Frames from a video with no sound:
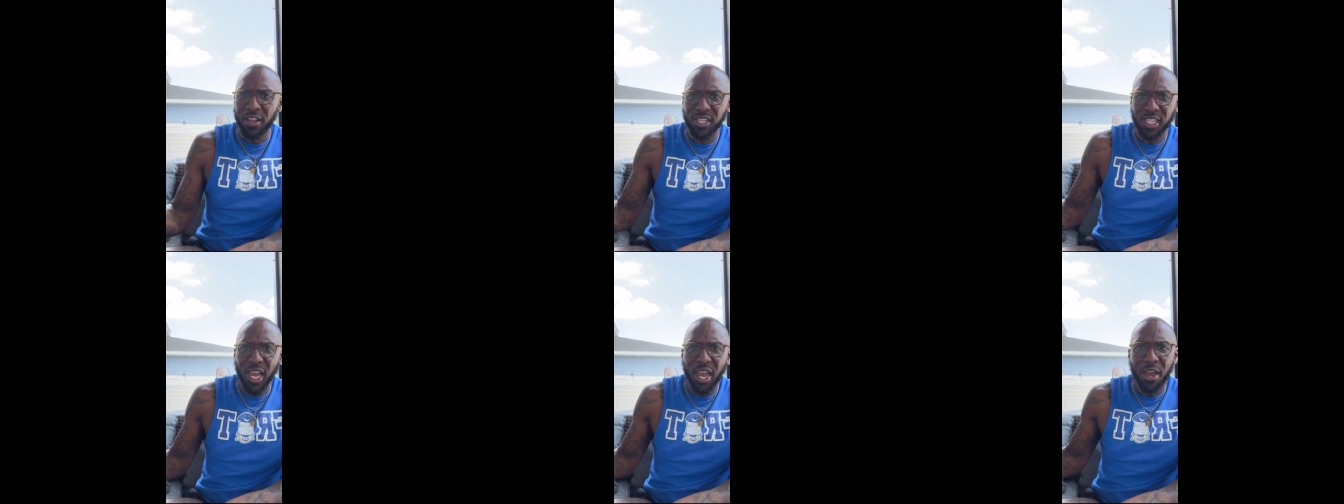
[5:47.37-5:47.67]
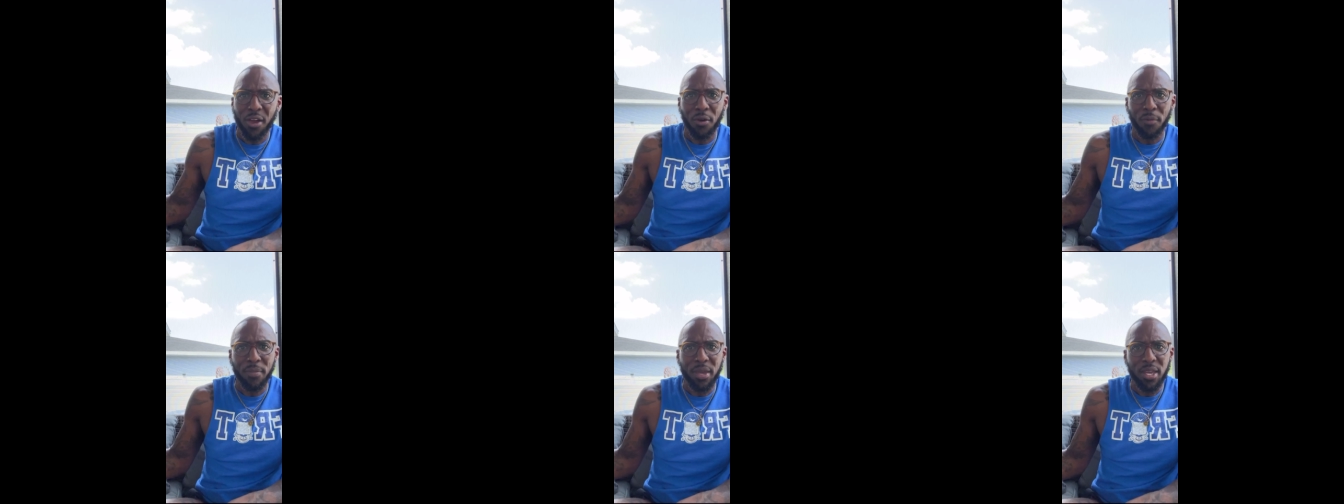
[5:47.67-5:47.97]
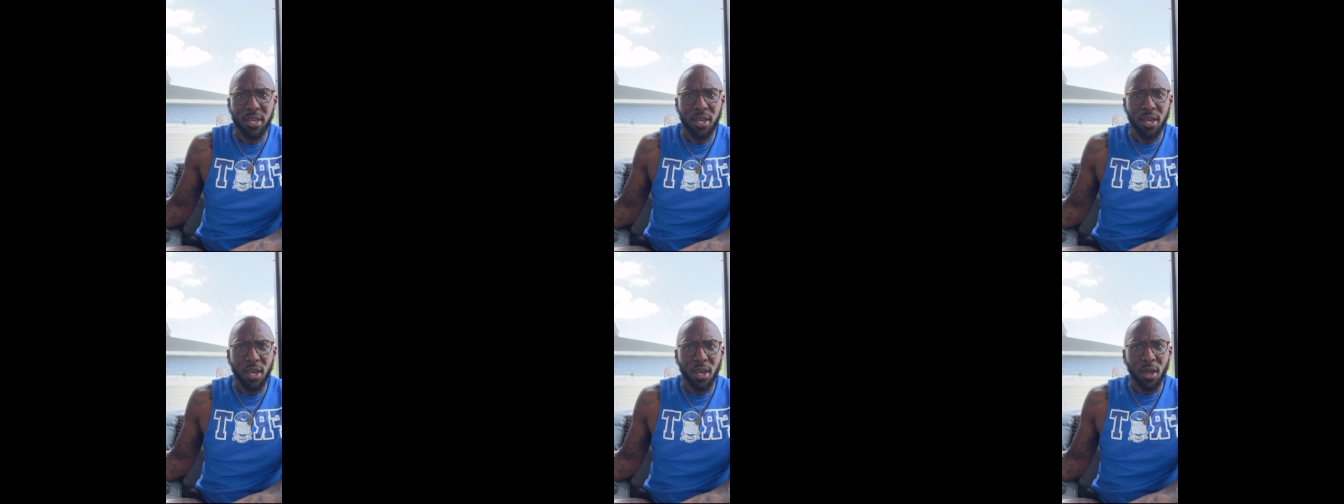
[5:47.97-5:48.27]
can't tell
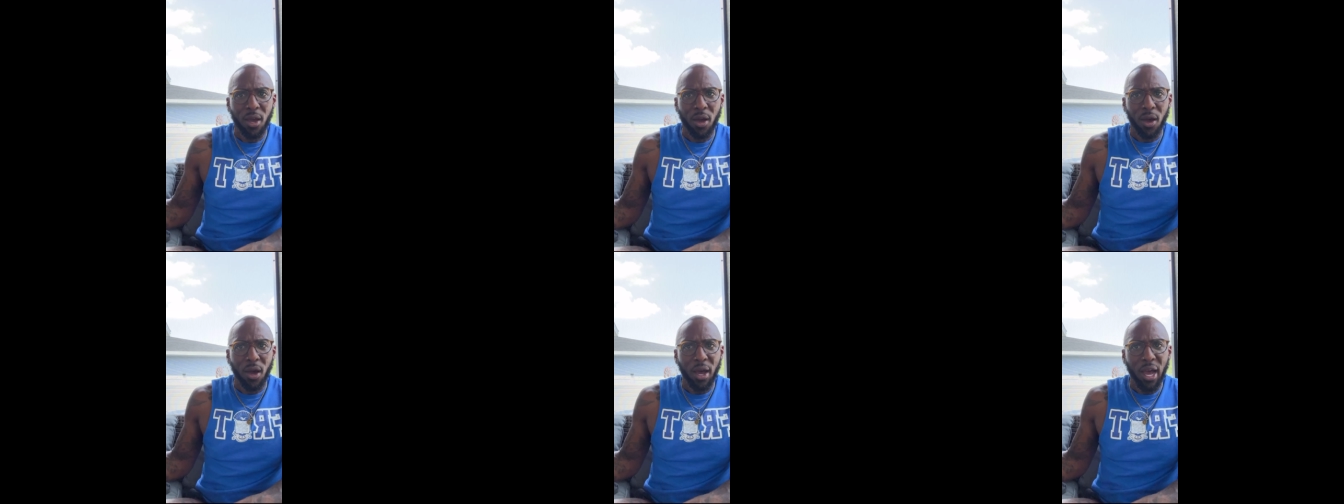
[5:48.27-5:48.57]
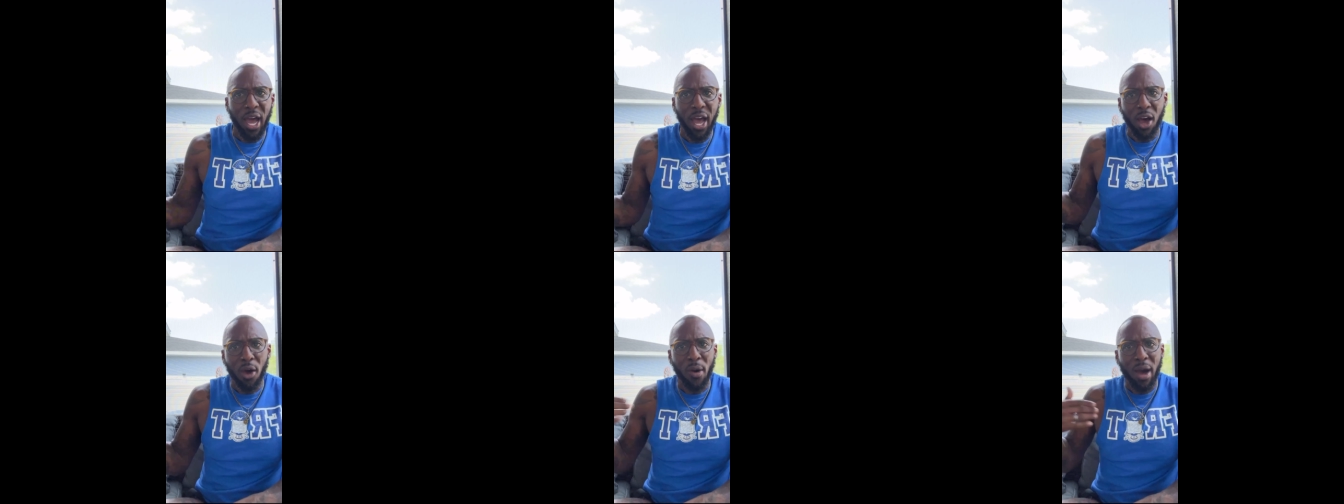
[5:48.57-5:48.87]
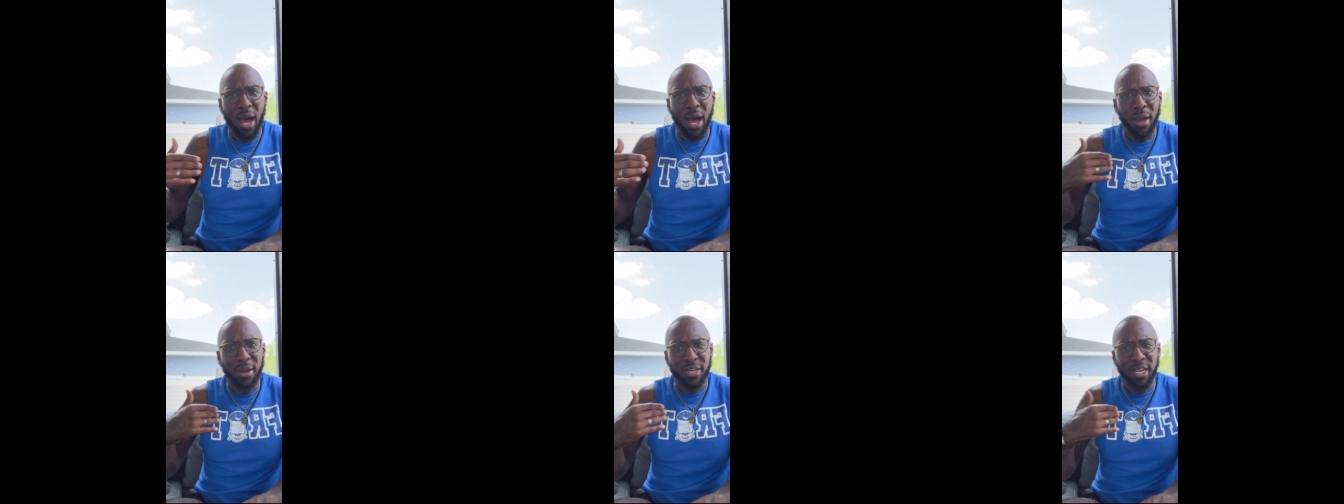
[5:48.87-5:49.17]
me
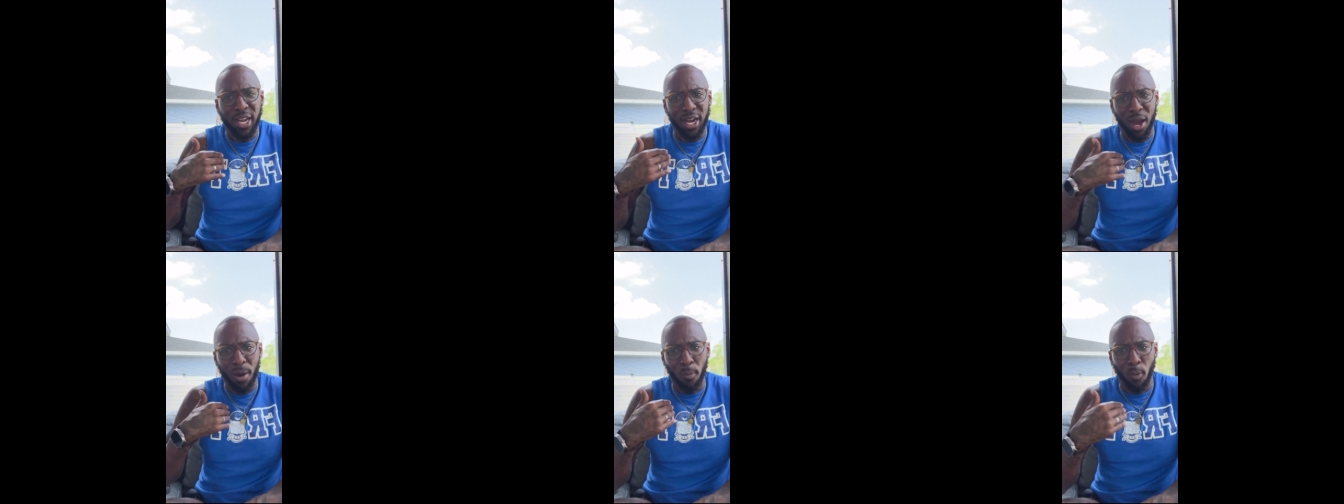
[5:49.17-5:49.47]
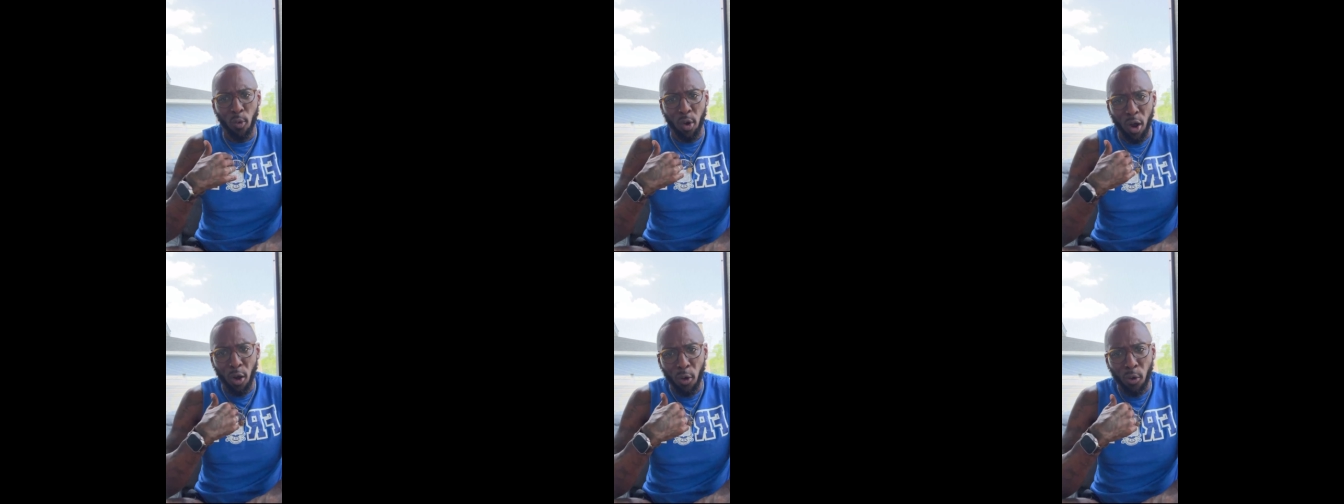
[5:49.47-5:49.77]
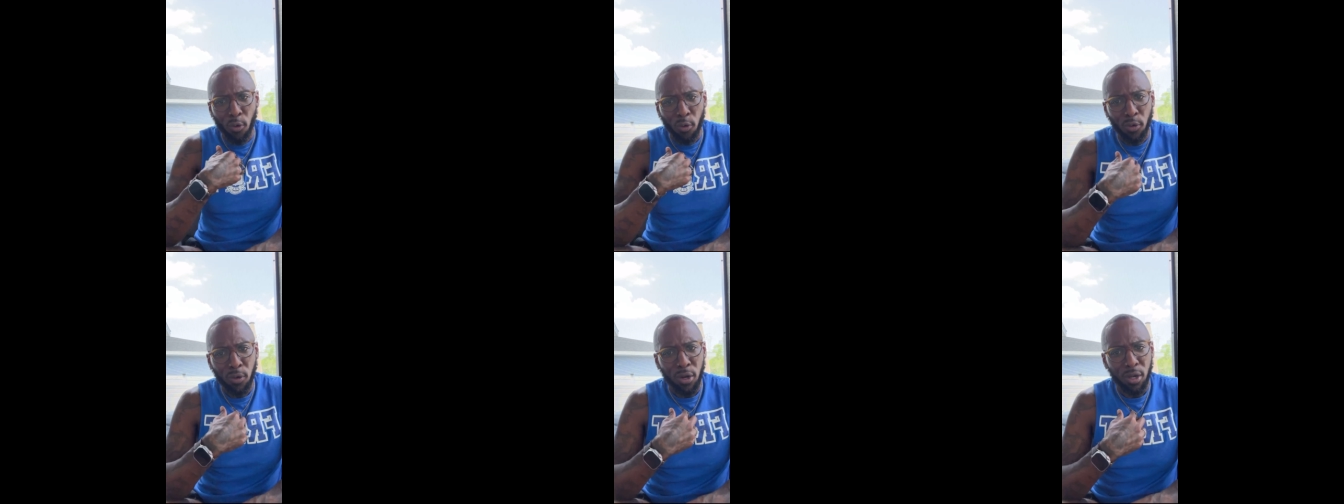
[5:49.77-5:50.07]
how I, that I'm
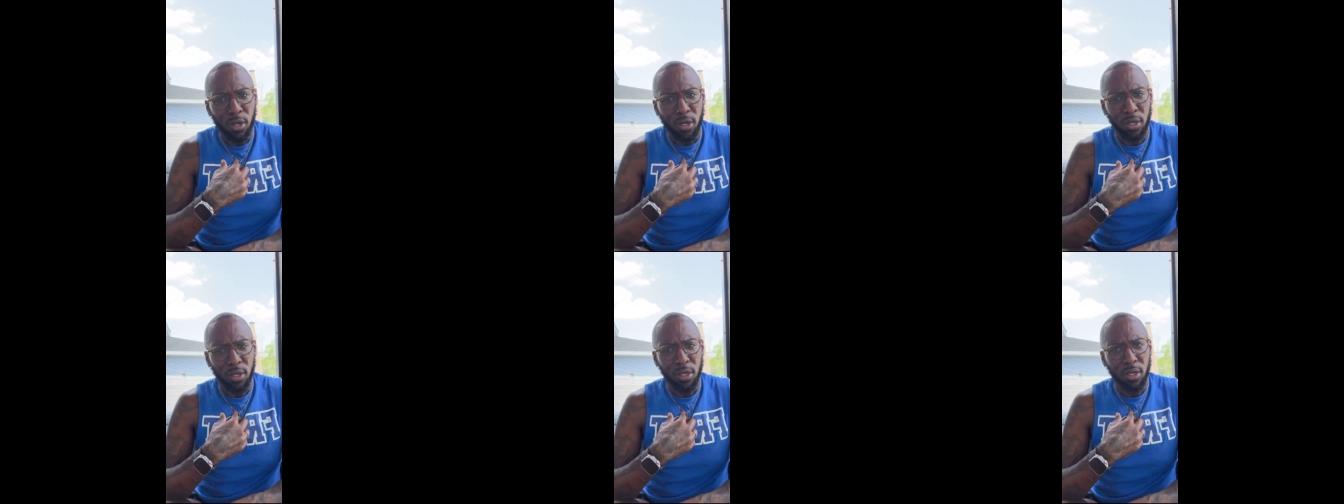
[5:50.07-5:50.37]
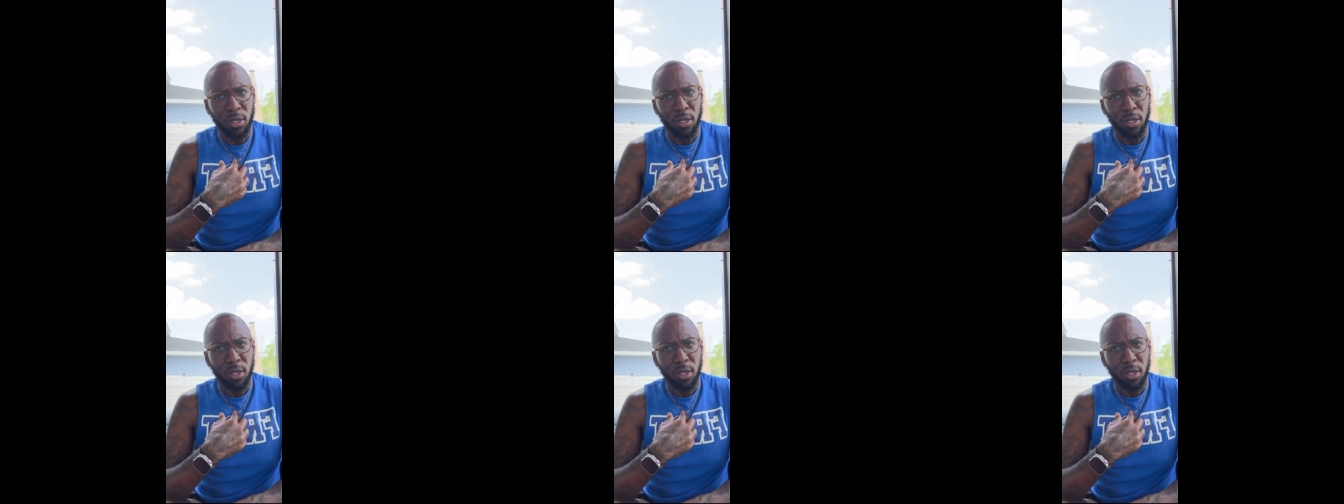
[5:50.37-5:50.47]
wrong.